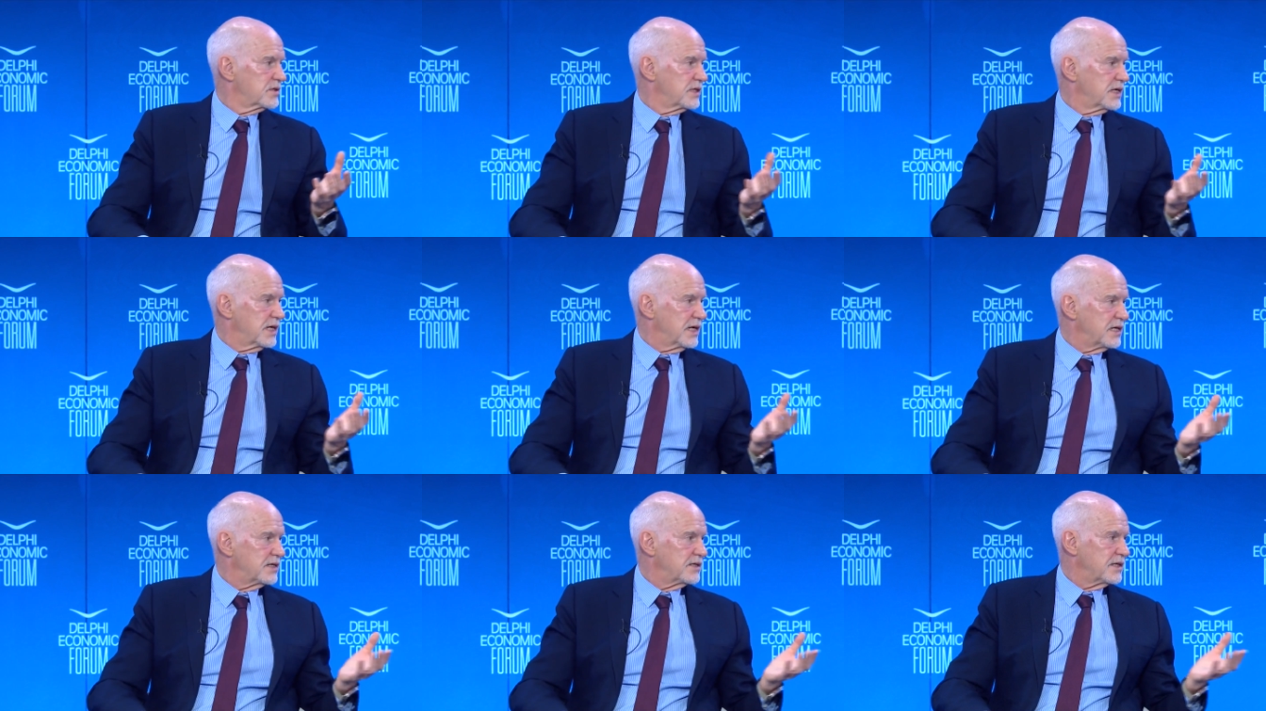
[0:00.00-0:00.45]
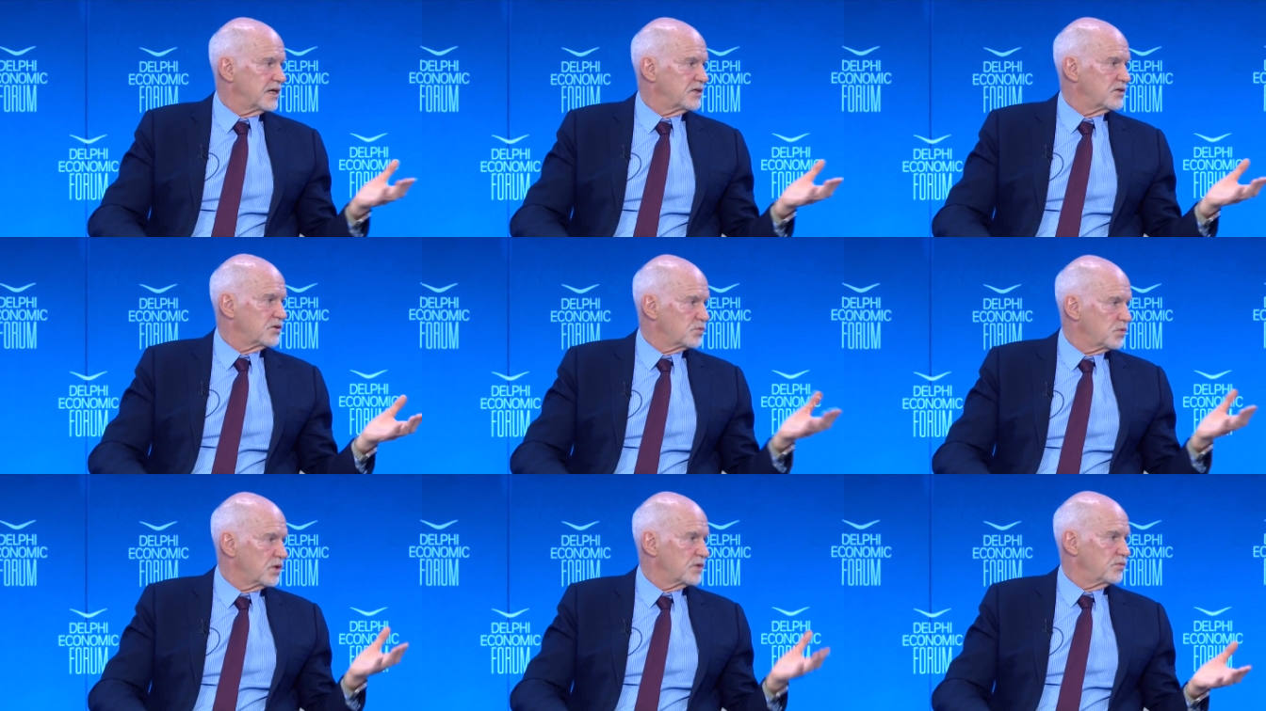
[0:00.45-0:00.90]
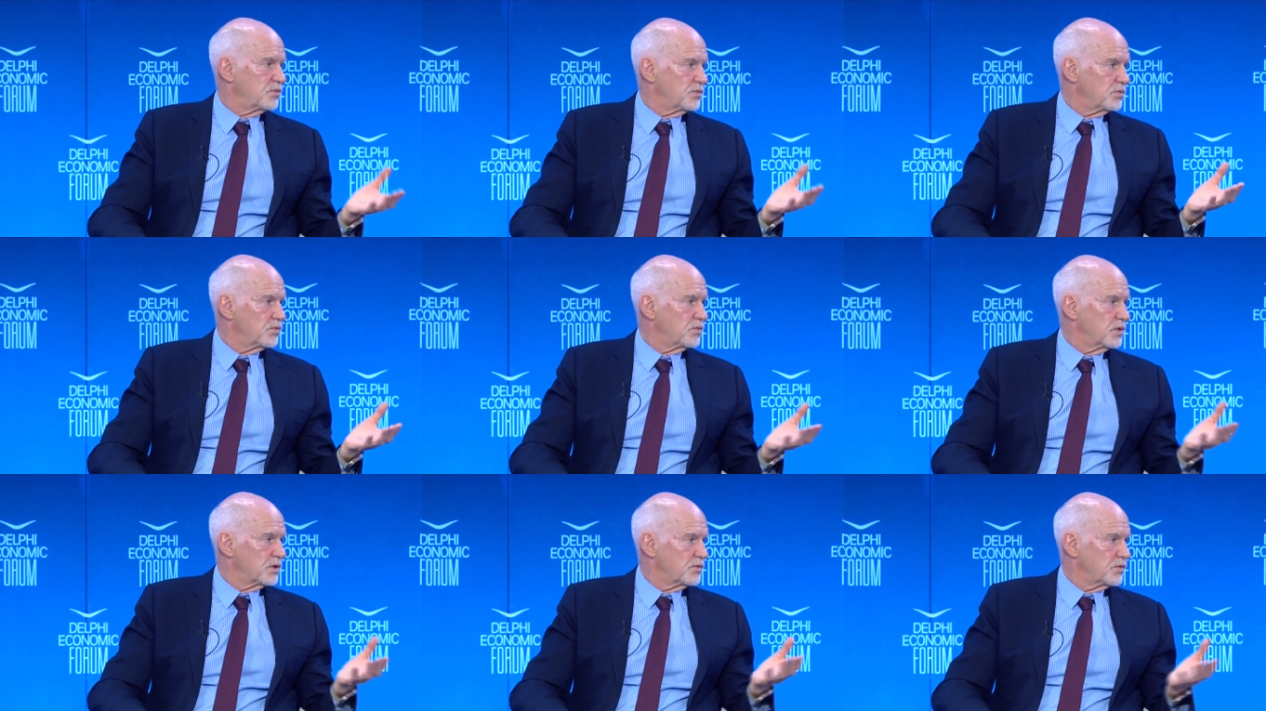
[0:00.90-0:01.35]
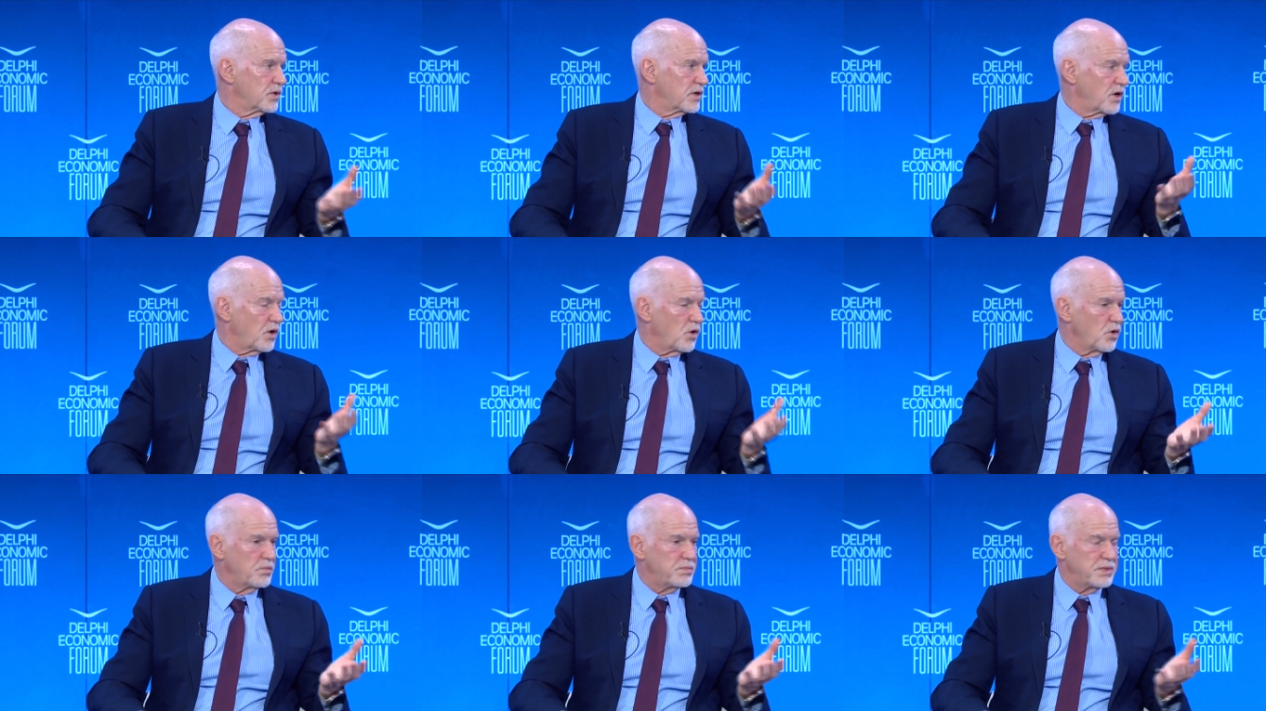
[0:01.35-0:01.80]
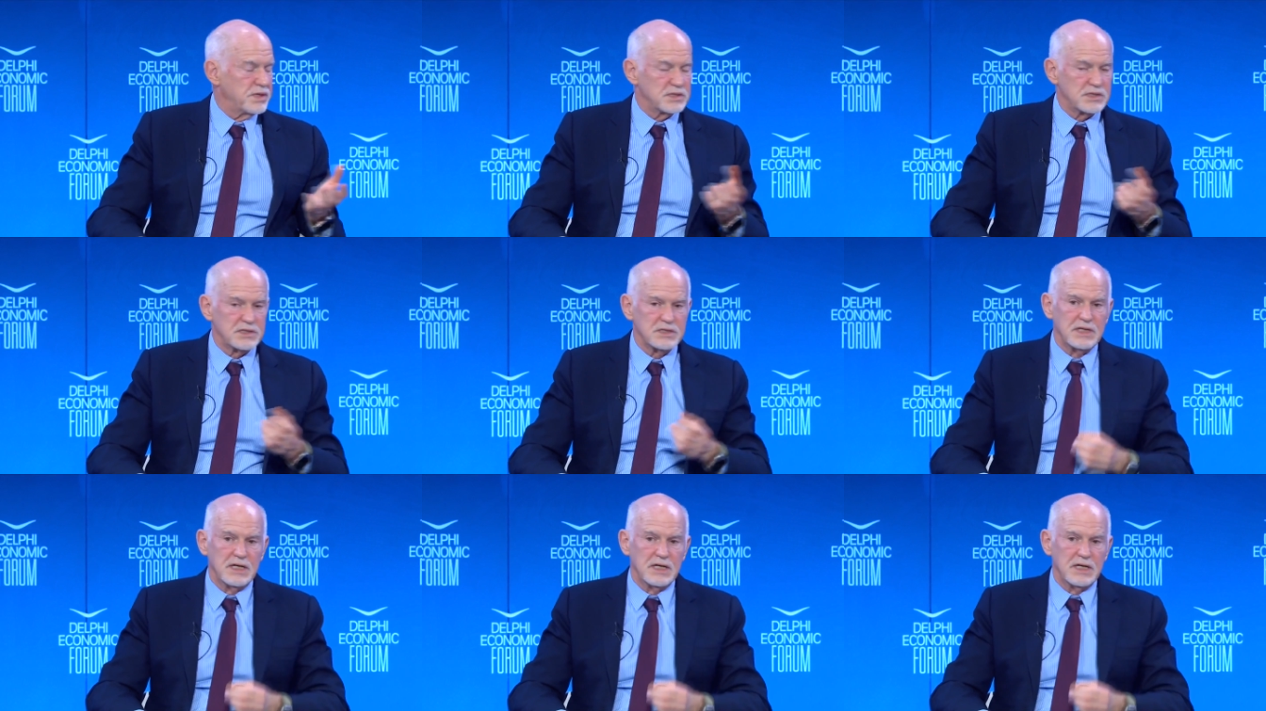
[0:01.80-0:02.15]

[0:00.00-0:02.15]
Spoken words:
and that is what our hope is.